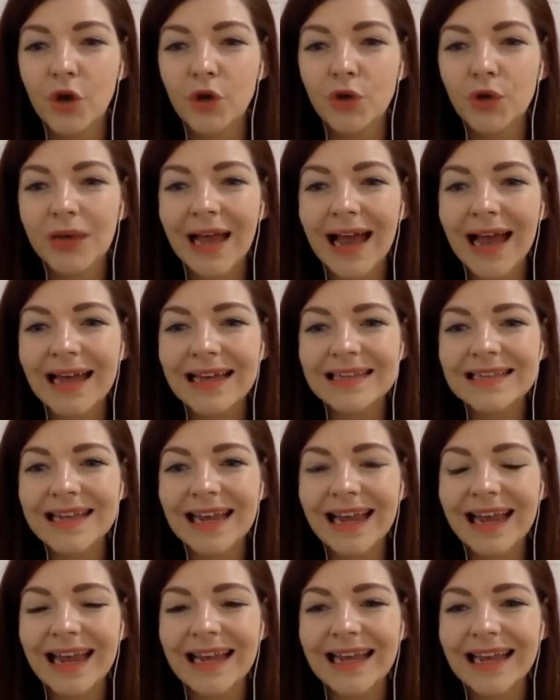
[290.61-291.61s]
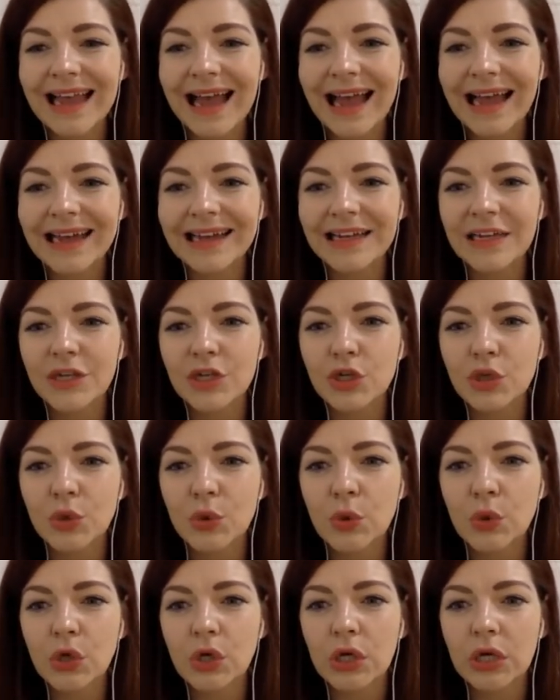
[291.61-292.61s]
You can say a guided
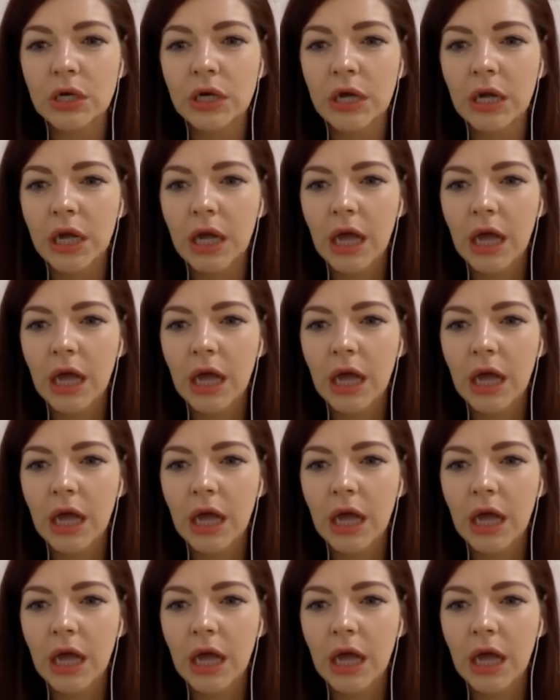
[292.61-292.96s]
tour.